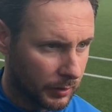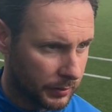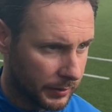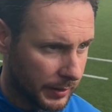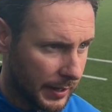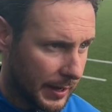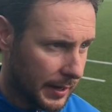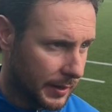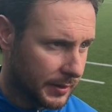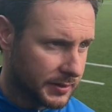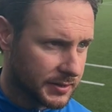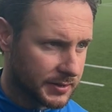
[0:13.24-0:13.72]

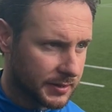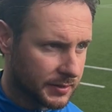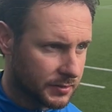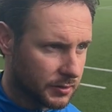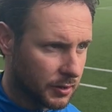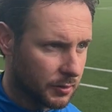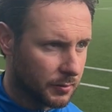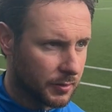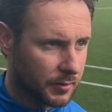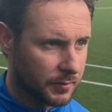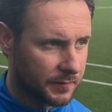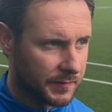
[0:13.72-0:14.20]
Yeah, listen, I
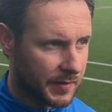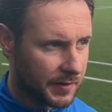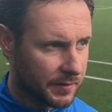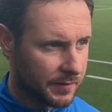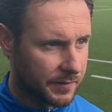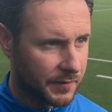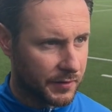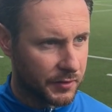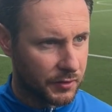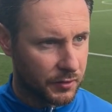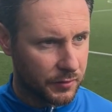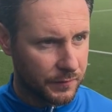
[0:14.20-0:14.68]
thought we were very,
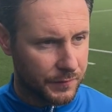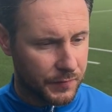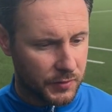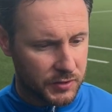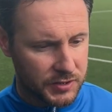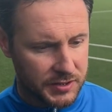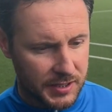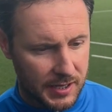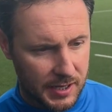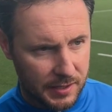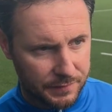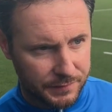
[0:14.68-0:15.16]
very good
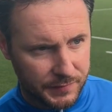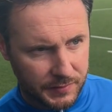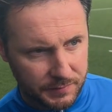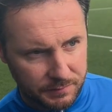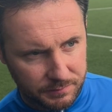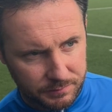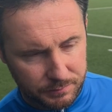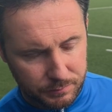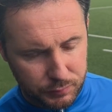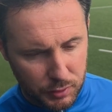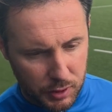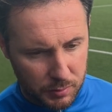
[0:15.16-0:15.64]
first half
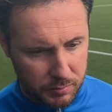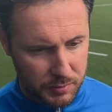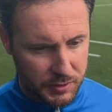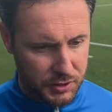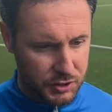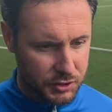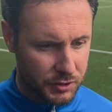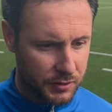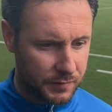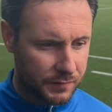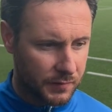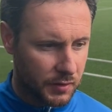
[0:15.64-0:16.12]
and probably
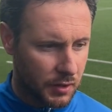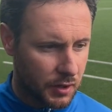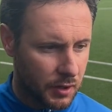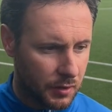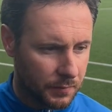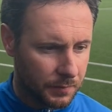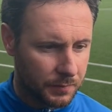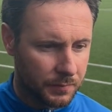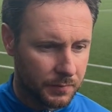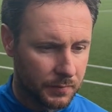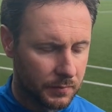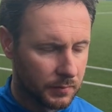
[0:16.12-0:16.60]
should have
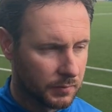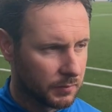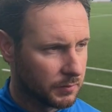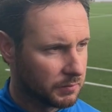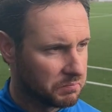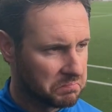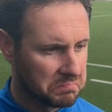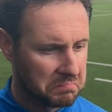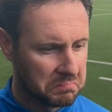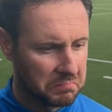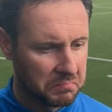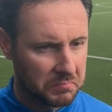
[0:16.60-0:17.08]
gone
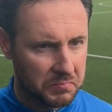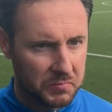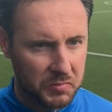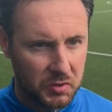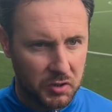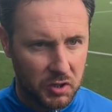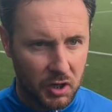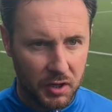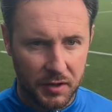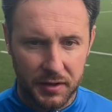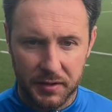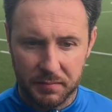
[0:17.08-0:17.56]

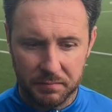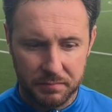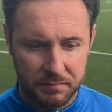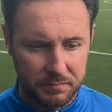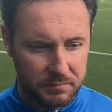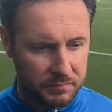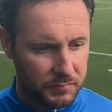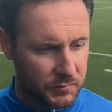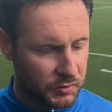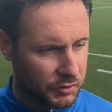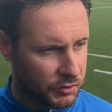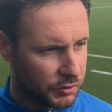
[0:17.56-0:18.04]
in
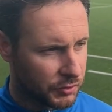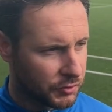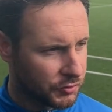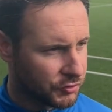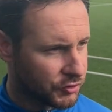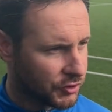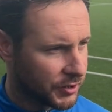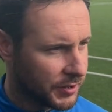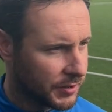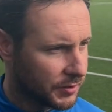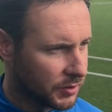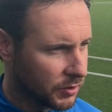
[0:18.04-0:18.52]
two,
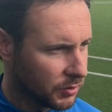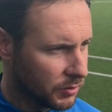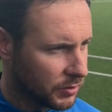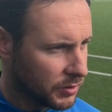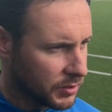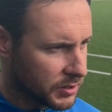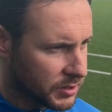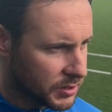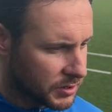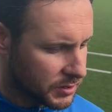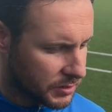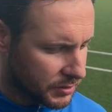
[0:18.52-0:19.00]
three
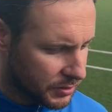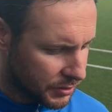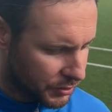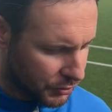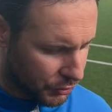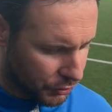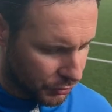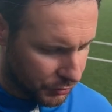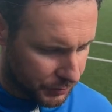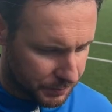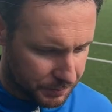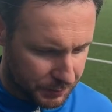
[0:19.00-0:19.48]
goals to the
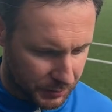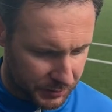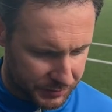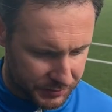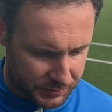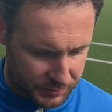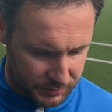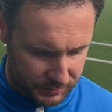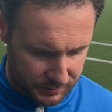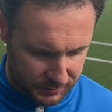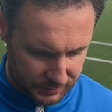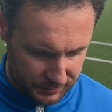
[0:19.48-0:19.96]
good.
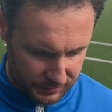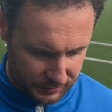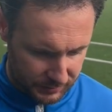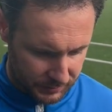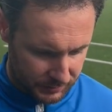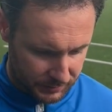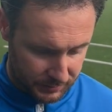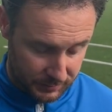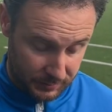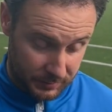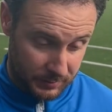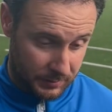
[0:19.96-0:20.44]
But
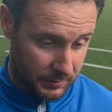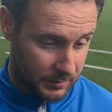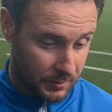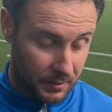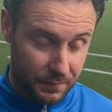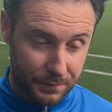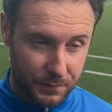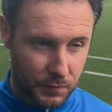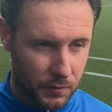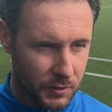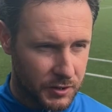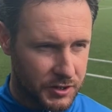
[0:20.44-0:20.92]

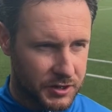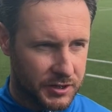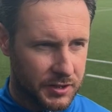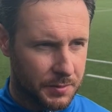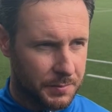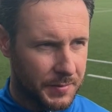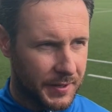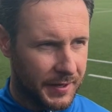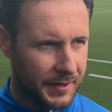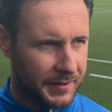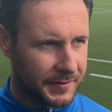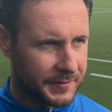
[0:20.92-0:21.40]
unfortunately,
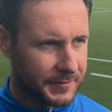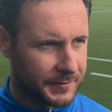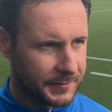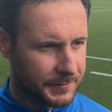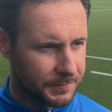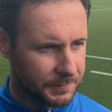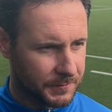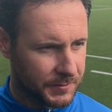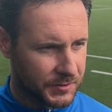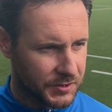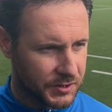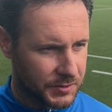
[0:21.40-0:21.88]
the
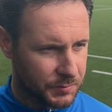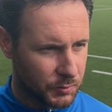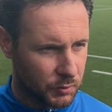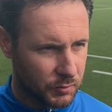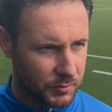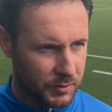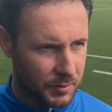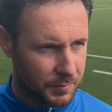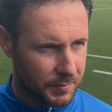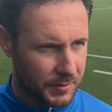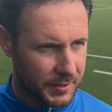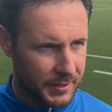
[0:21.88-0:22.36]
minute we just spoke
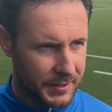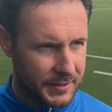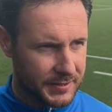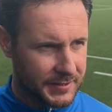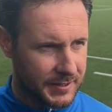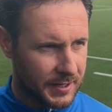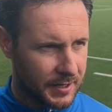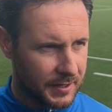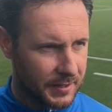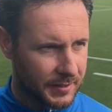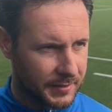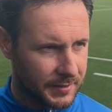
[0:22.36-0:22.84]
with the players
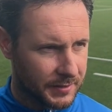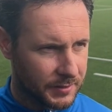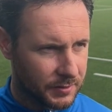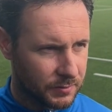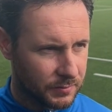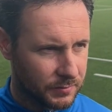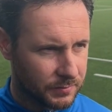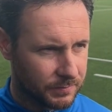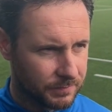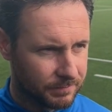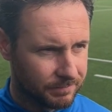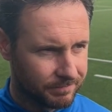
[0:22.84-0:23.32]
there, like, you
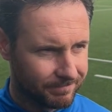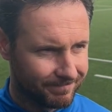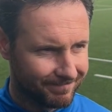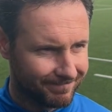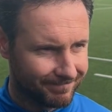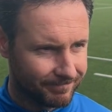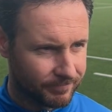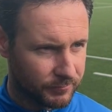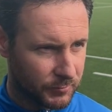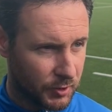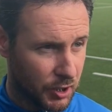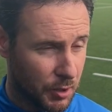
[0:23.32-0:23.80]
know,
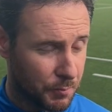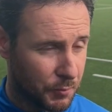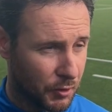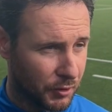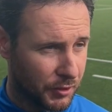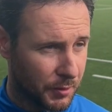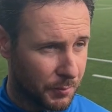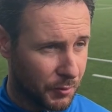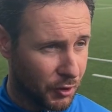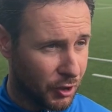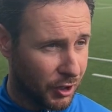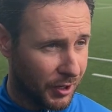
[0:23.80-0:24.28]
we're not
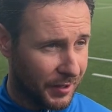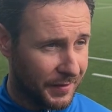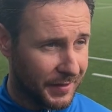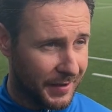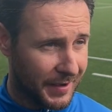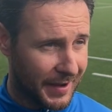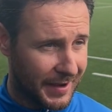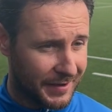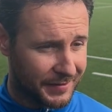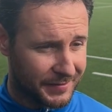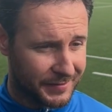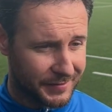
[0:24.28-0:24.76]
putting the ball in
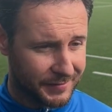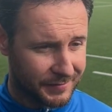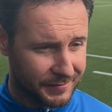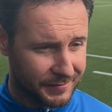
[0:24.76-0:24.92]
the net.